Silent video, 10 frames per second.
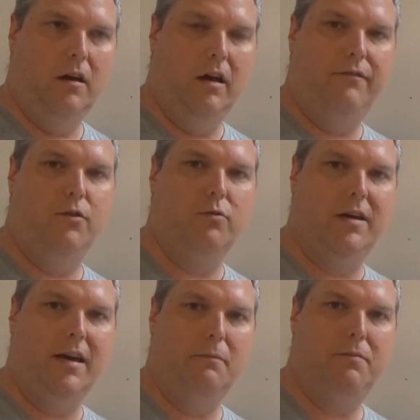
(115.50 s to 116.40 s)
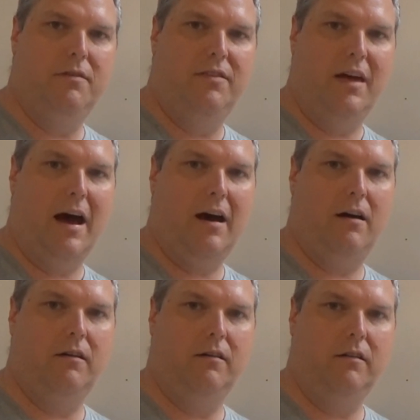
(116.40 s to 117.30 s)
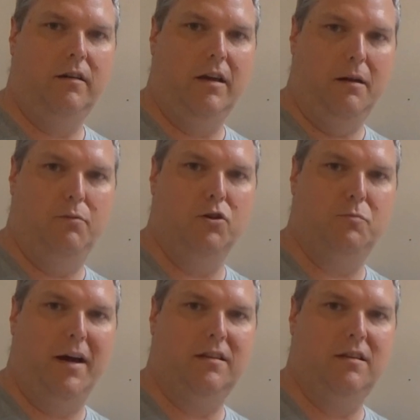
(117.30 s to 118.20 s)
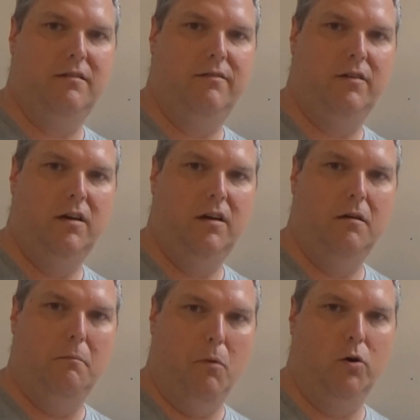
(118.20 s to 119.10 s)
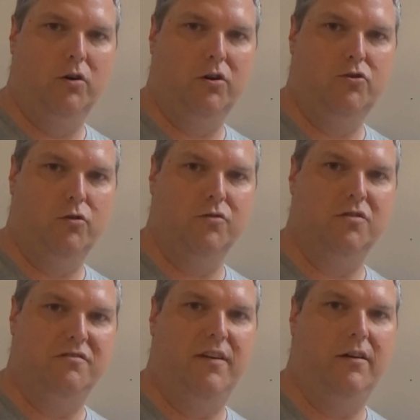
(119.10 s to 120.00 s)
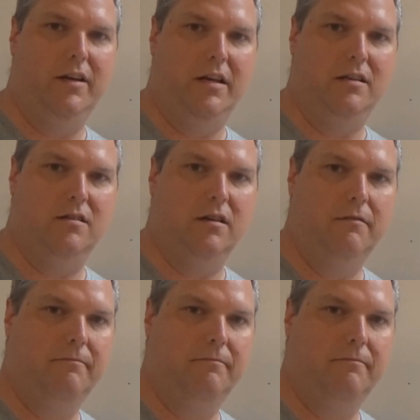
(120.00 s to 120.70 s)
if you keep that in perspective, motor controls is very easy.